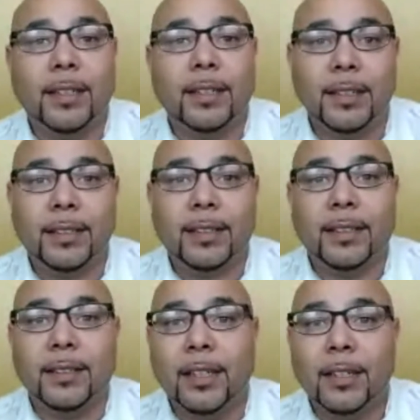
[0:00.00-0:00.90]
Listen,
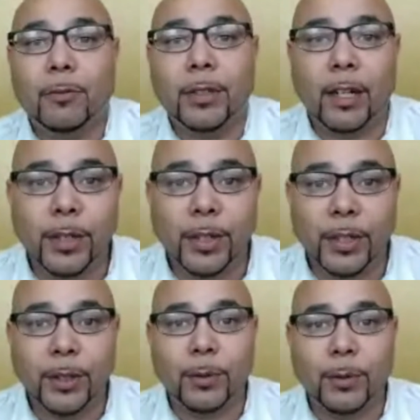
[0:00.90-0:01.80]
we're done with you.
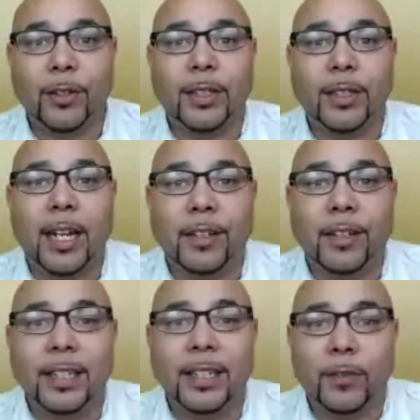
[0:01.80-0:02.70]
We don't have a
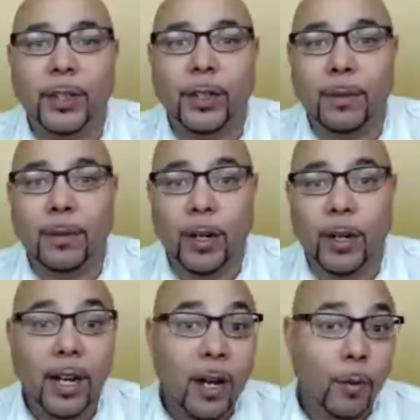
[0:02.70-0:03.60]
need for you anymore.
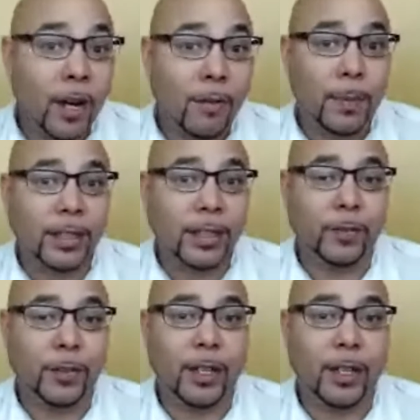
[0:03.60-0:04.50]
We don't have a budget for
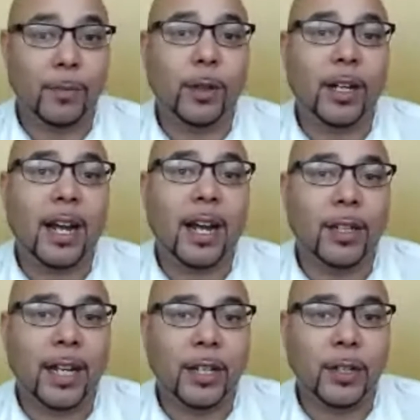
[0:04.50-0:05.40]
you anymore. We're going to have to
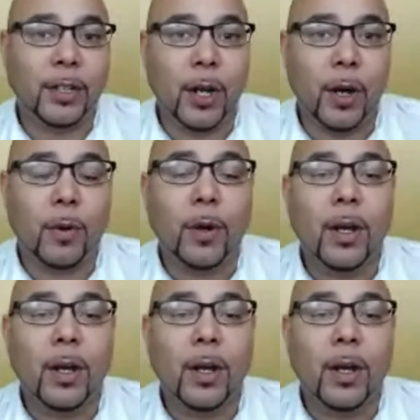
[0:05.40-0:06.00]
let you go.